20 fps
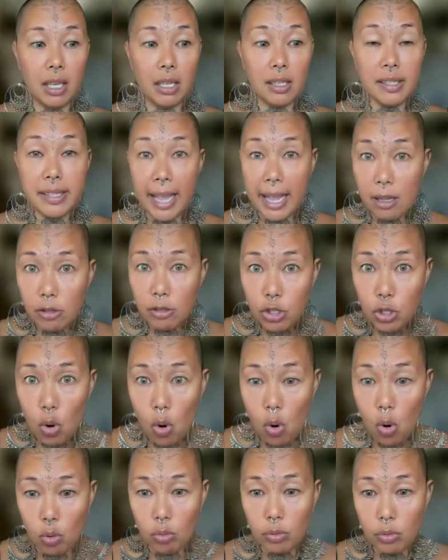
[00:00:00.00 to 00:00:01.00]
the
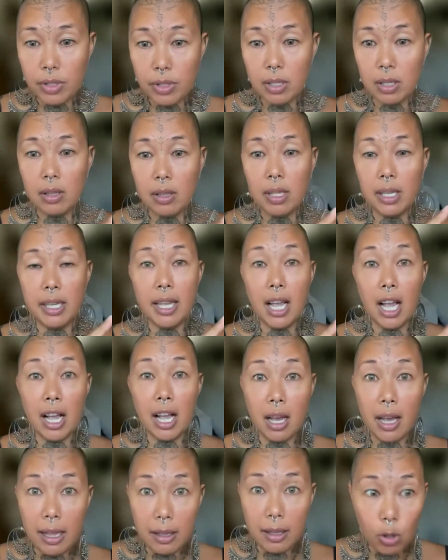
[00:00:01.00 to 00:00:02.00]
sales calls, the
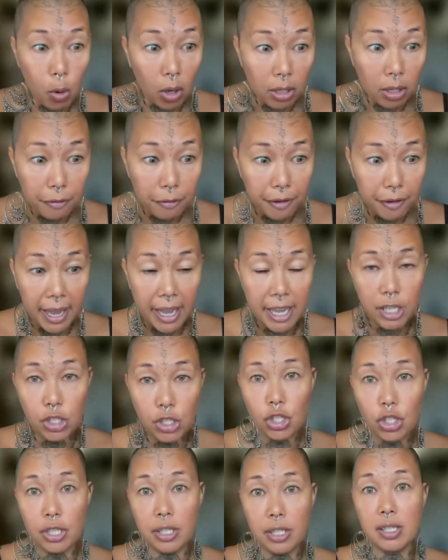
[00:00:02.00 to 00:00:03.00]

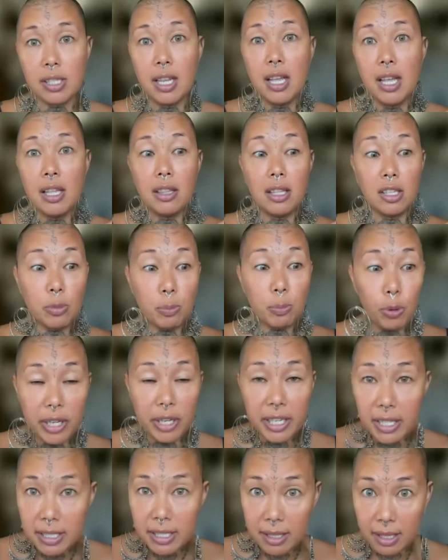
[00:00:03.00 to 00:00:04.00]
qualifications, this
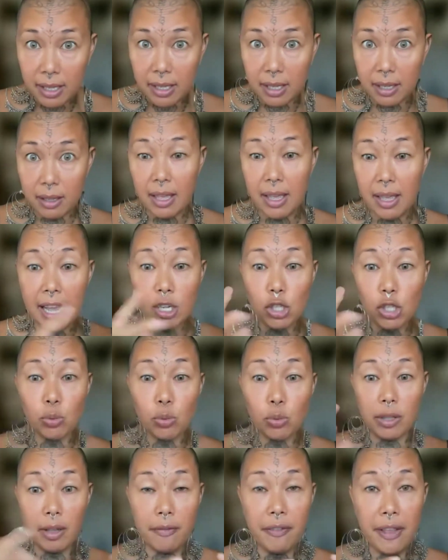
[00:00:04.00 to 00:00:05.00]
putting the
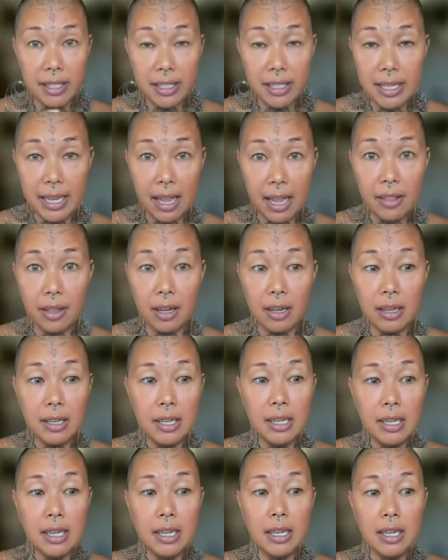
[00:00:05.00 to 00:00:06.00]
actual event
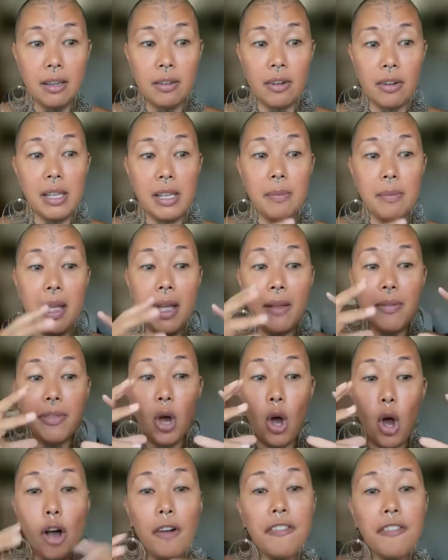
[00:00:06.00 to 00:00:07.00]
together, right?
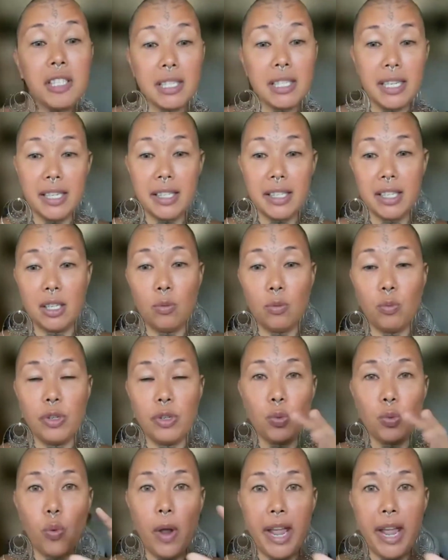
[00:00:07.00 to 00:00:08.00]
Off
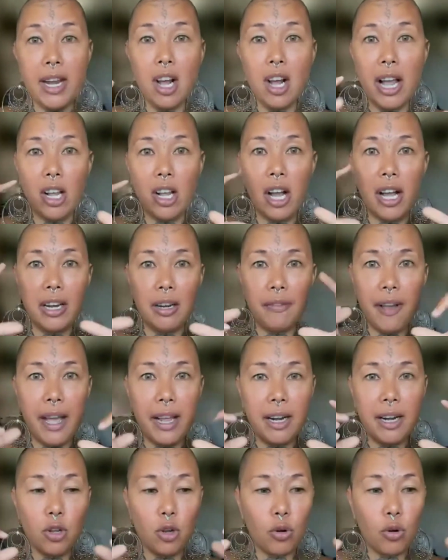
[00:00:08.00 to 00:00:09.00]
season was when I kind
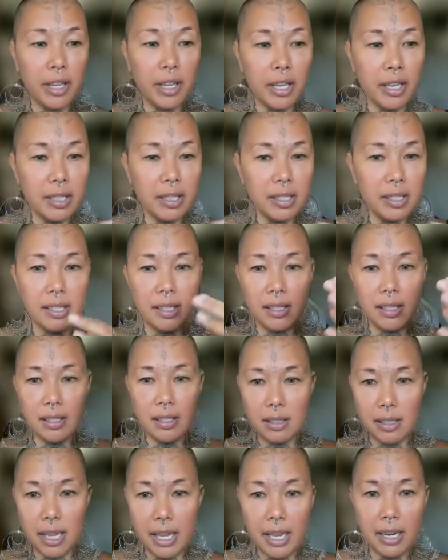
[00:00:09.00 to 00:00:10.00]
of had
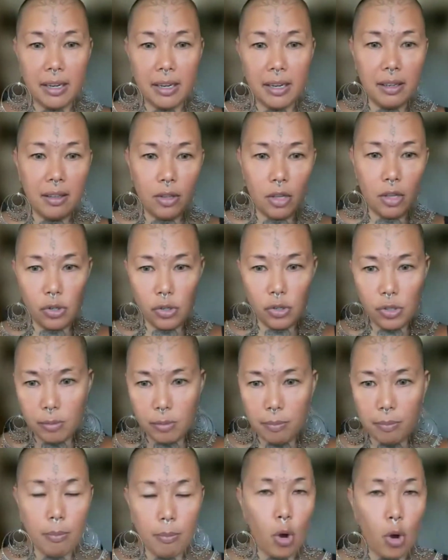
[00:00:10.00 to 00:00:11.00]
crickets in
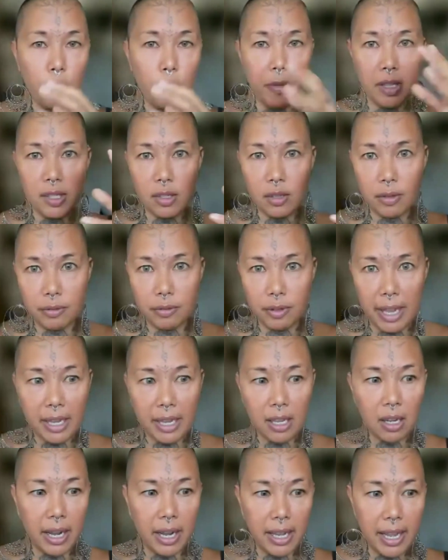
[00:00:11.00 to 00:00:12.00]
those moments of
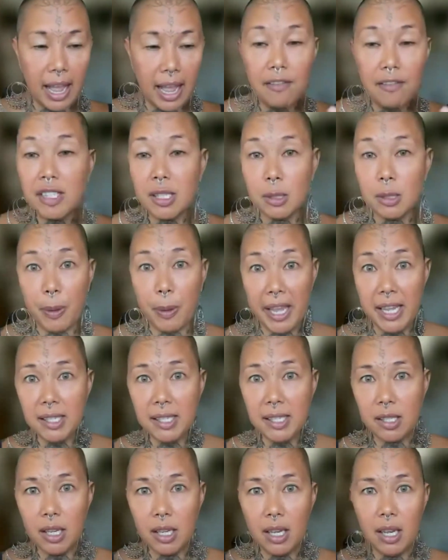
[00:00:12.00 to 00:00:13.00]
like I have
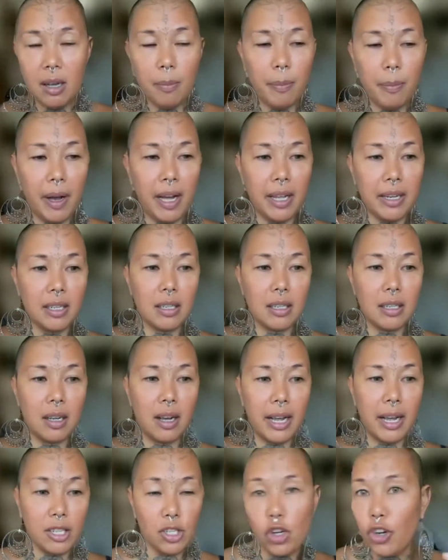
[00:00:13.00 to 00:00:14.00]
space, but
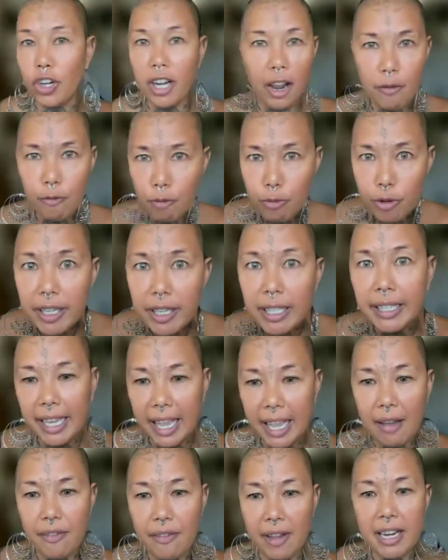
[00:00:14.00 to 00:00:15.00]
I don't
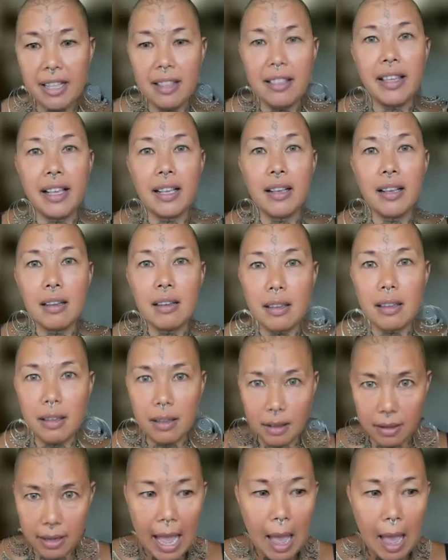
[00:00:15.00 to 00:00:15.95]
really have anything